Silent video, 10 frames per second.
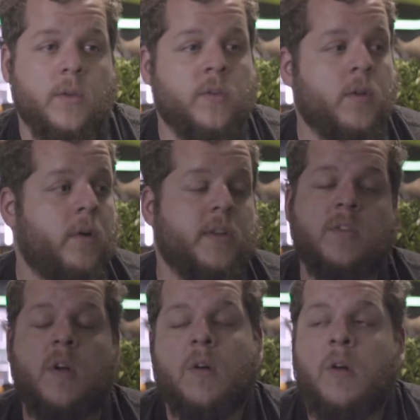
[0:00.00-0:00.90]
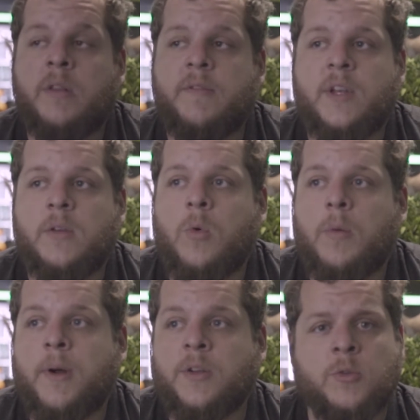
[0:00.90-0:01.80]
So it's not called Infinity
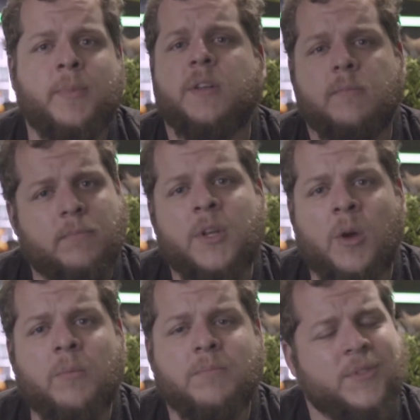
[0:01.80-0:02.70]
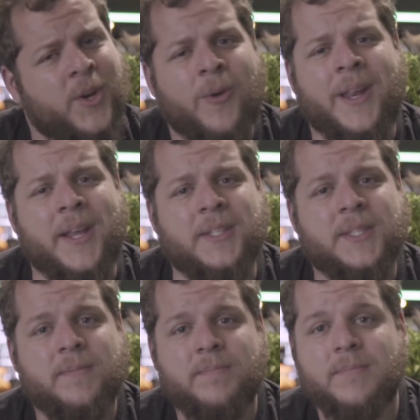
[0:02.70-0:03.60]
War Part 2, but totally is.